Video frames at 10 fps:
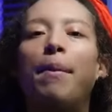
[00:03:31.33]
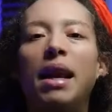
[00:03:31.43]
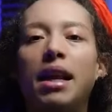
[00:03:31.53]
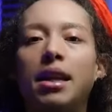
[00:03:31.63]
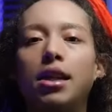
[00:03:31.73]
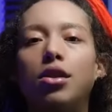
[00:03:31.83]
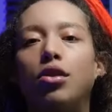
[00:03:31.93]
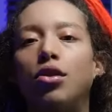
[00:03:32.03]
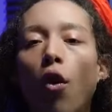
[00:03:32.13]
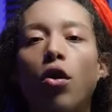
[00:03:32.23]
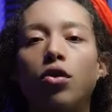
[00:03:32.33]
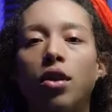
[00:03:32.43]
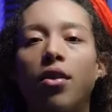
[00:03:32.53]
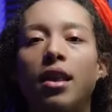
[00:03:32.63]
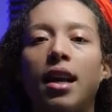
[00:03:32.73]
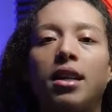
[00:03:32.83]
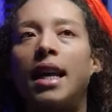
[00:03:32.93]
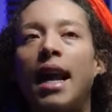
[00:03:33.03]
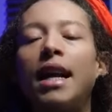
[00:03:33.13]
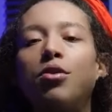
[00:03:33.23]
abilities to focus on things.
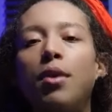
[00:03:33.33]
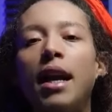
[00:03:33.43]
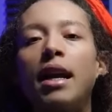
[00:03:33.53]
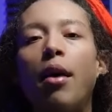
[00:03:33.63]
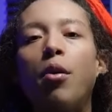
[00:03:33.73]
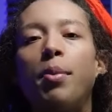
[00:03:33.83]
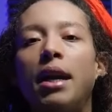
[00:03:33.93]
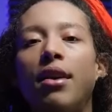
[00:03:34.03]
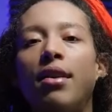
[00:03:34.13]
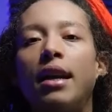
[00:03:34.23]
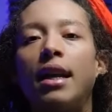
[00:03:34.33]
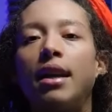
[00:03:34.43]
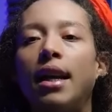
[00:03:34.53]
The next rating I will be giving it